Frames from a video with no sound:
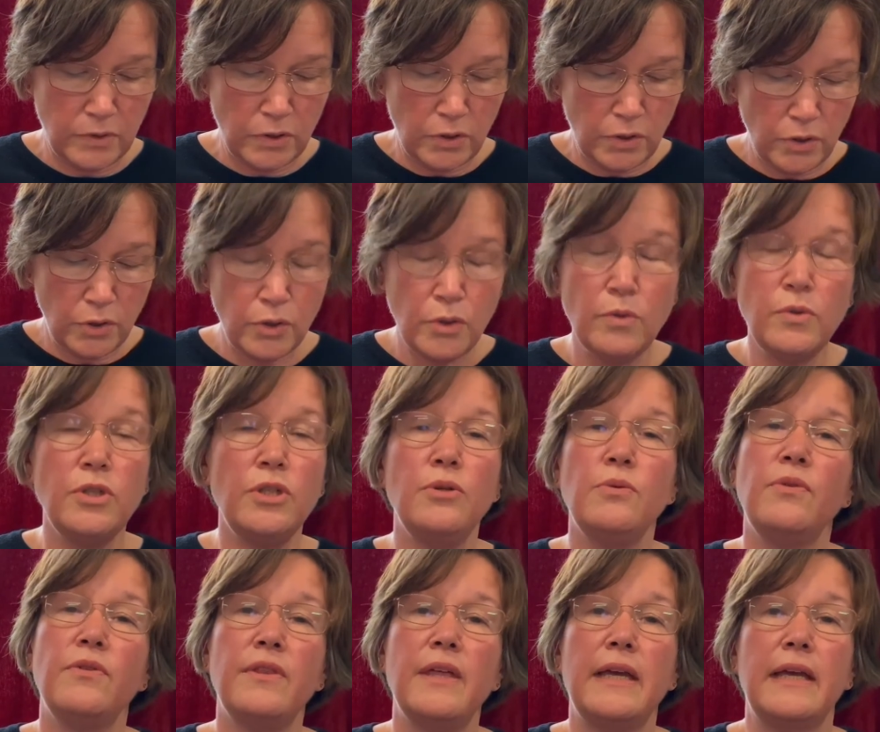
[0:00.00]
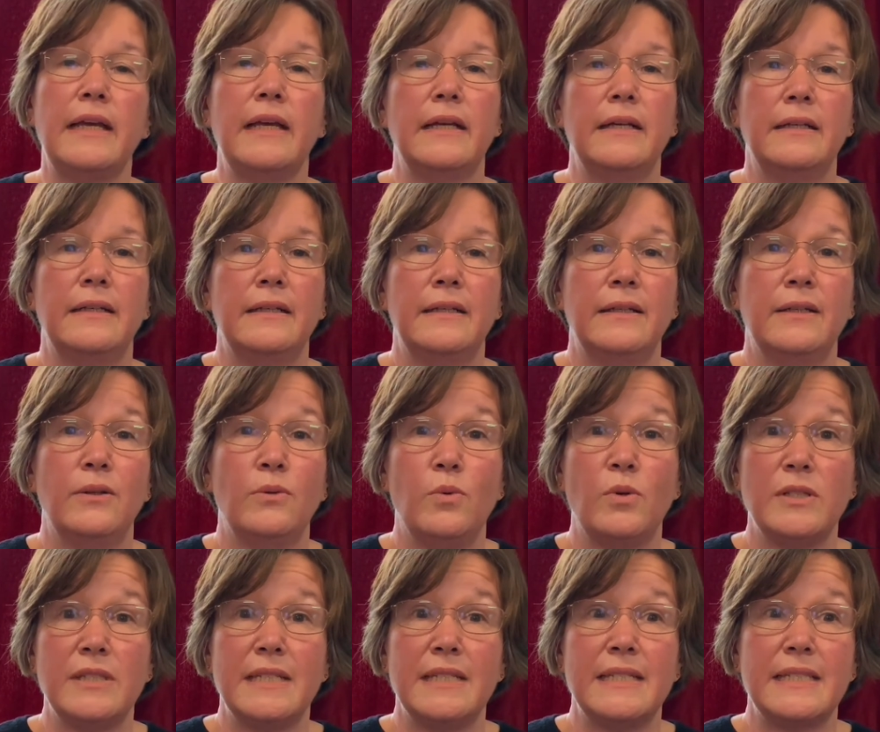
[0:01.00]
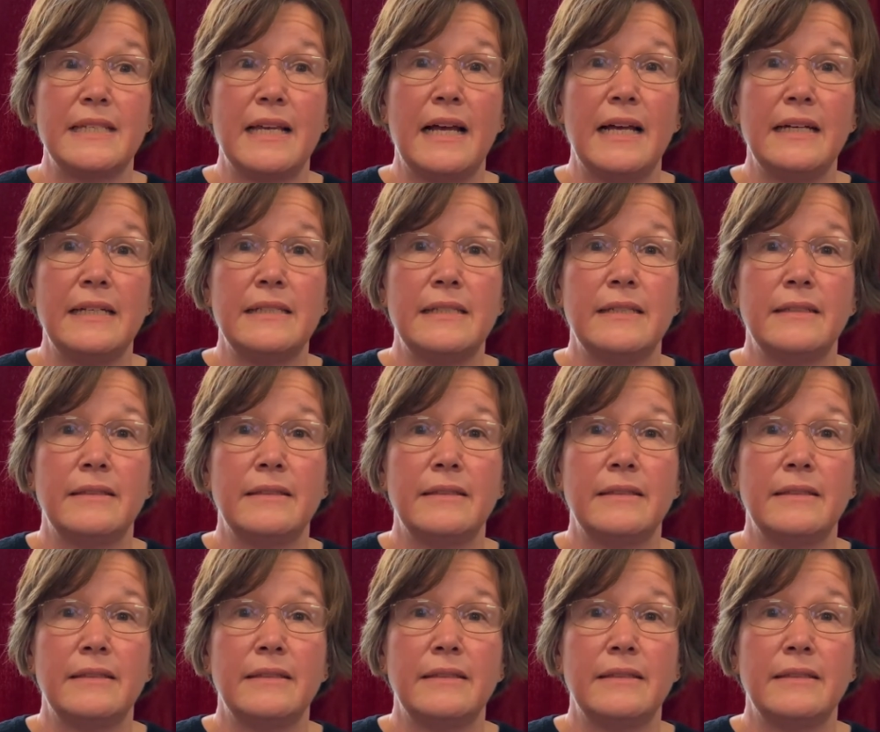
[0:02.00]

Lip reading: Who do you think was inside?